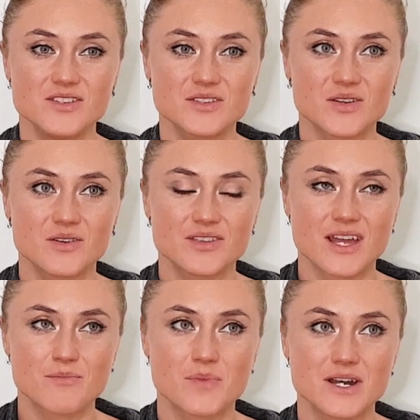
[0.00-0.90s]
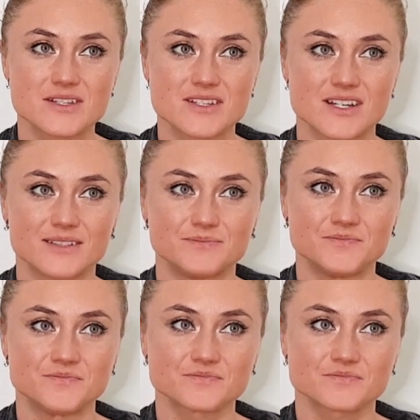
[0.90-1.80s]
do you call that butter?
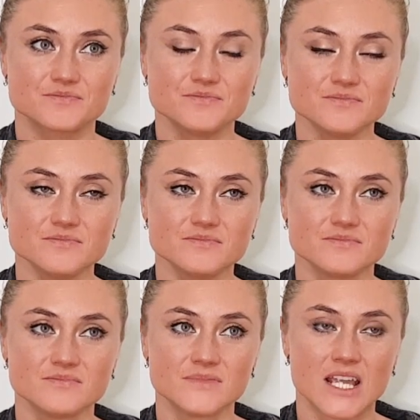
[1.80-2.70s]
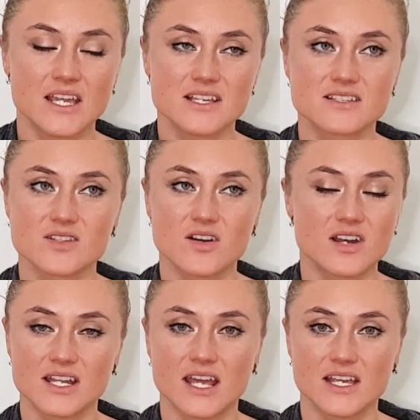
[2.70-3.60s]
It's not
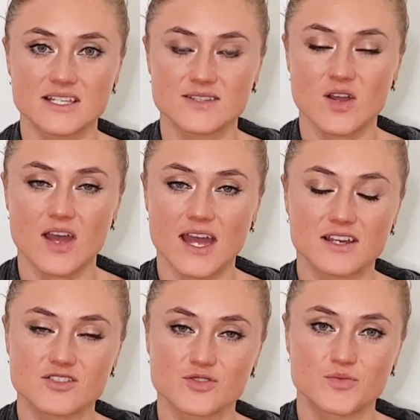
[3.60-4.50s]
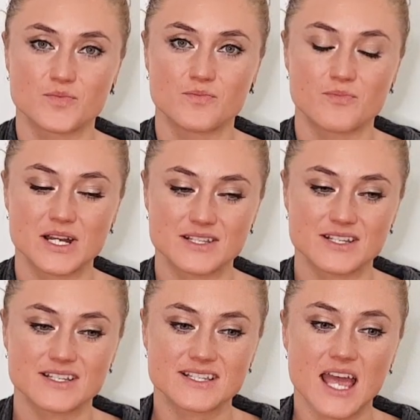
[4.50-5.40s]
actual butter.
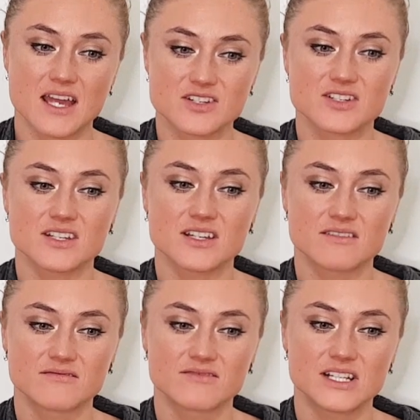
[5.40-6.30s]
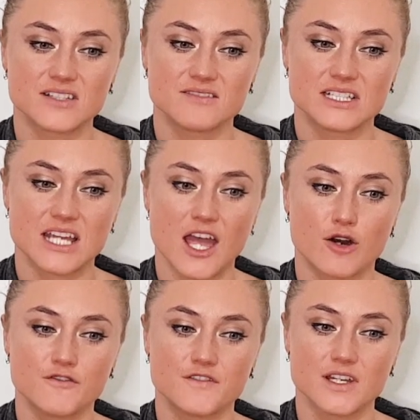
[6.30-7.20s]
It's actually really, really
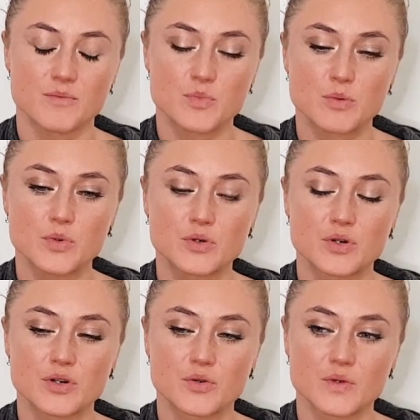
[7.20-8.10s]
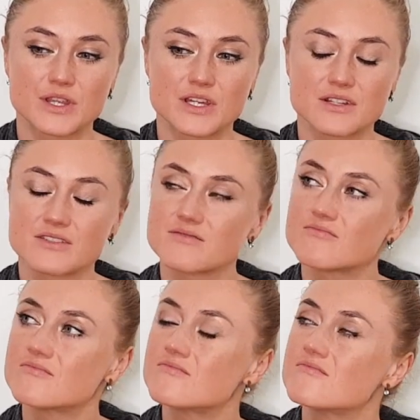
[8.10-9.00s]
healthy. People cook with it.
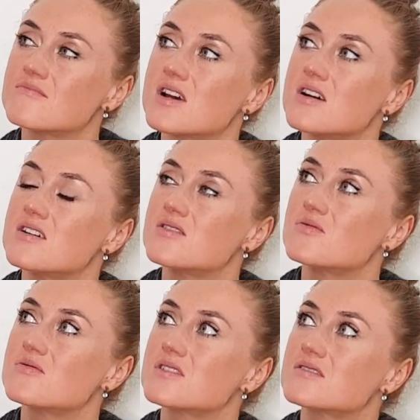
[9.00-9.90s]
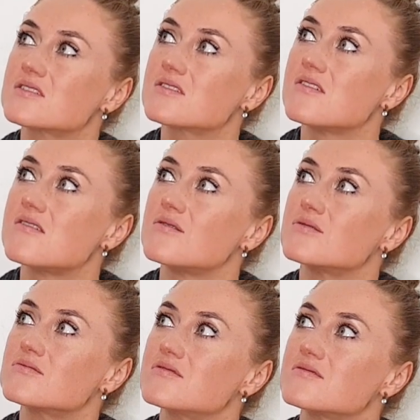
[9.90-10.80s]
What's it called?